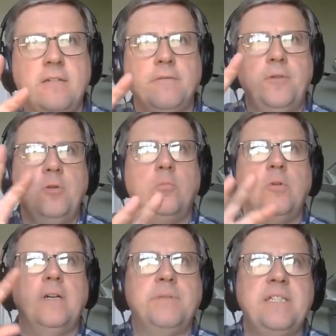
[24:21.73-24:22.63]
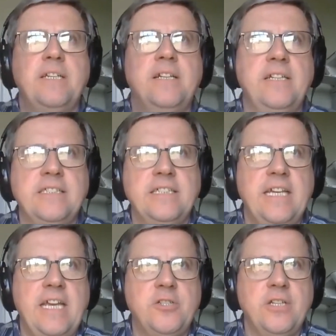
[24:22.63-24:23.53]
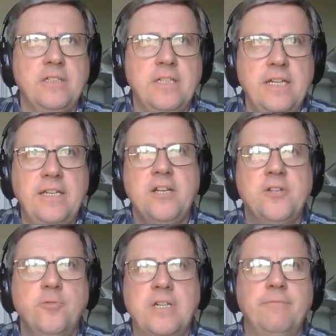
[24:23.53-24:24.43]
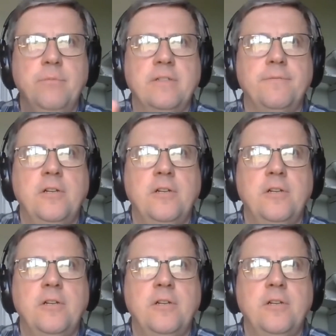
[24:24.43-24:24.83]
of your work particularly as engaging national government.